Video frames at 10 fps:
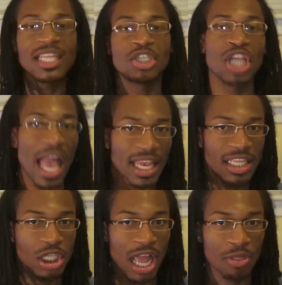
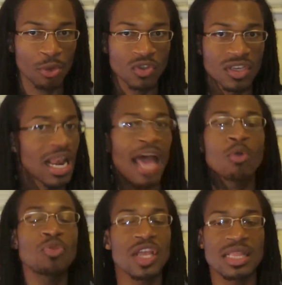challenge Athelstan. I
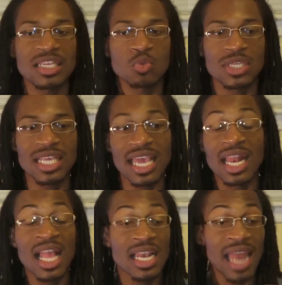don't think this was
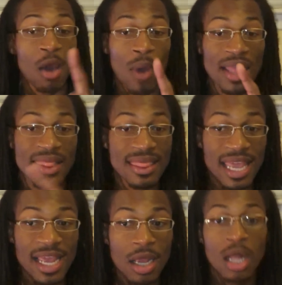it. Now, I
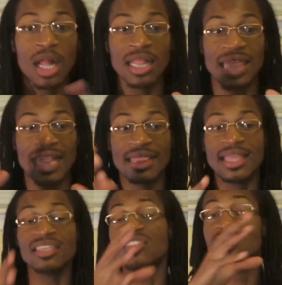think that
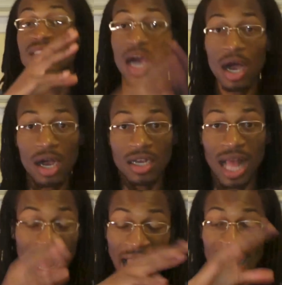this does,
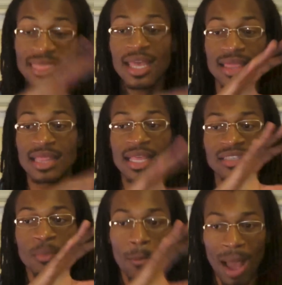I think that
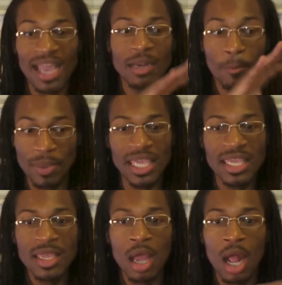this might
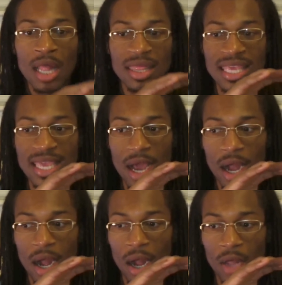be
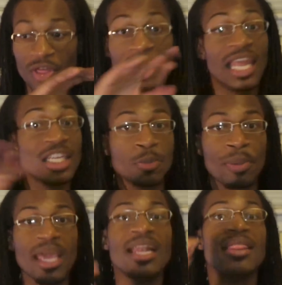the
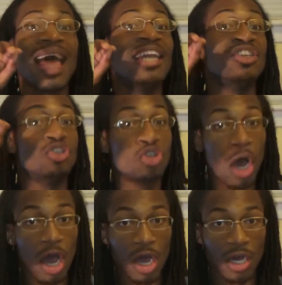linchpin that
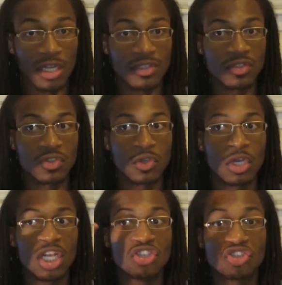does
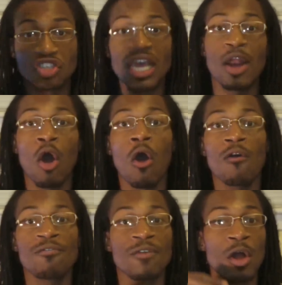set
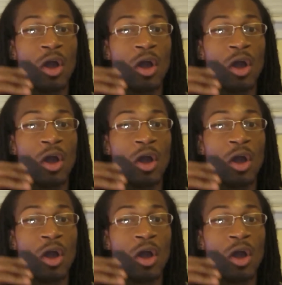off